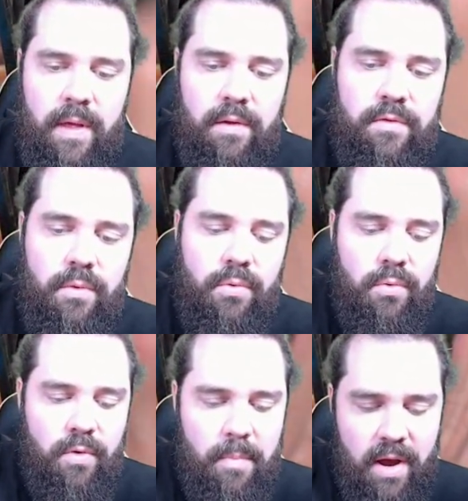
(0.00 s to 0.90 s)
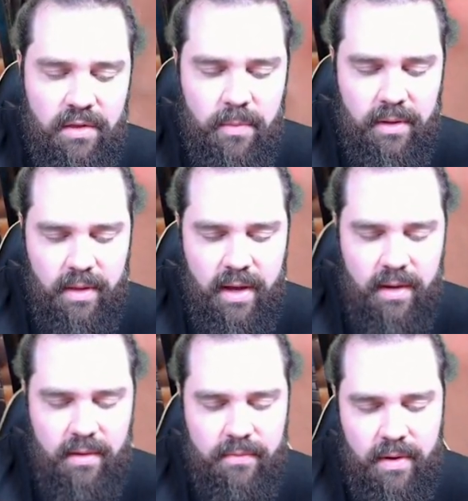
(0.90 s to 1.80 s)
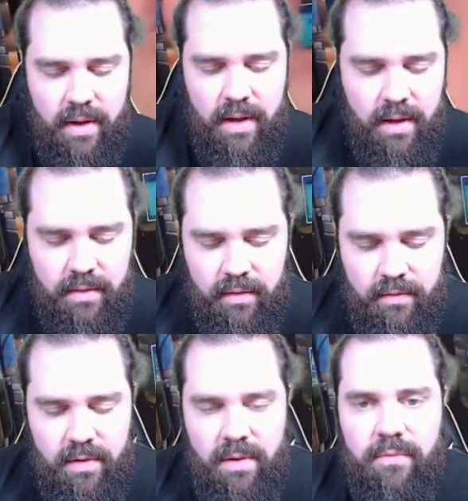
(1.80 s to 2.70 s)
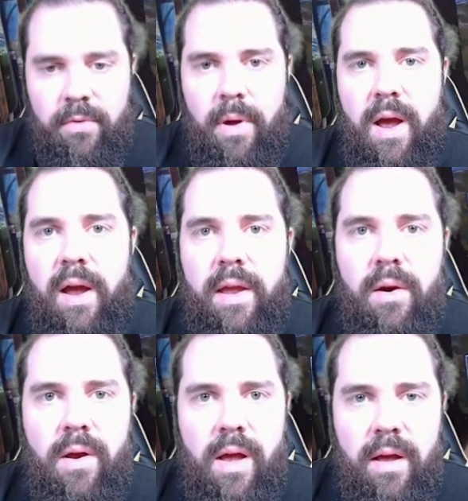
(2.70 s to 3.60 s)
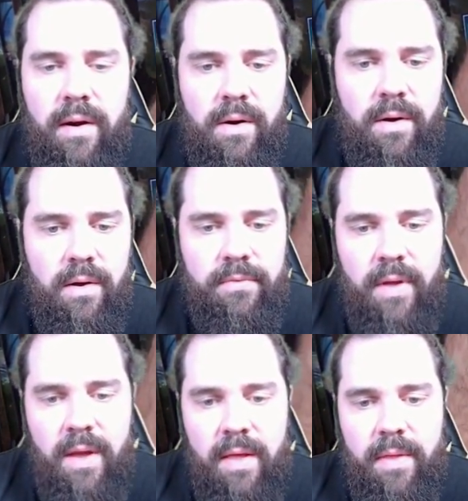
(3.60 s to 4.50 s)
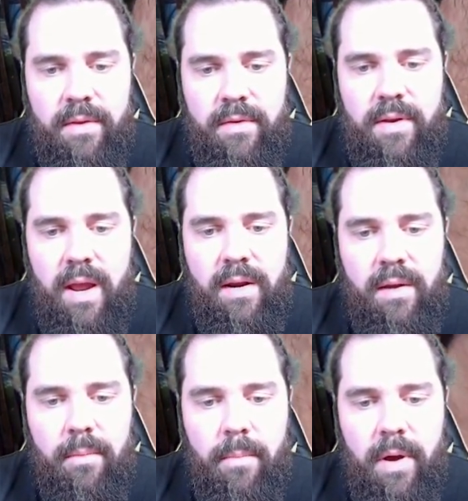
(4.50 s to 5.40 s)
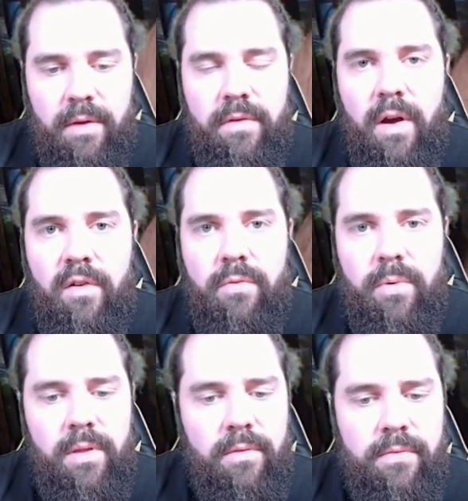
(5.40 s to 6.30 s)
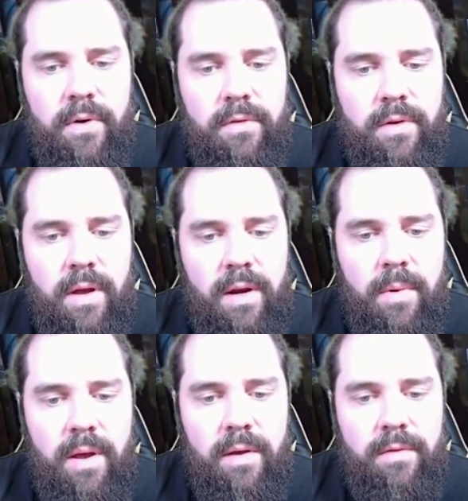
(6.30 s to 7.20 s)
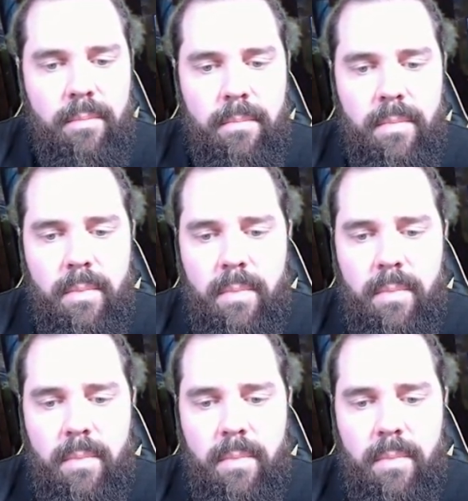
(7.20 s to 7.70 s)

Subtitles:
That is so cool. Reminds me a lot of that scene from Akira. I don't know if that's dating myself. One of the first animes and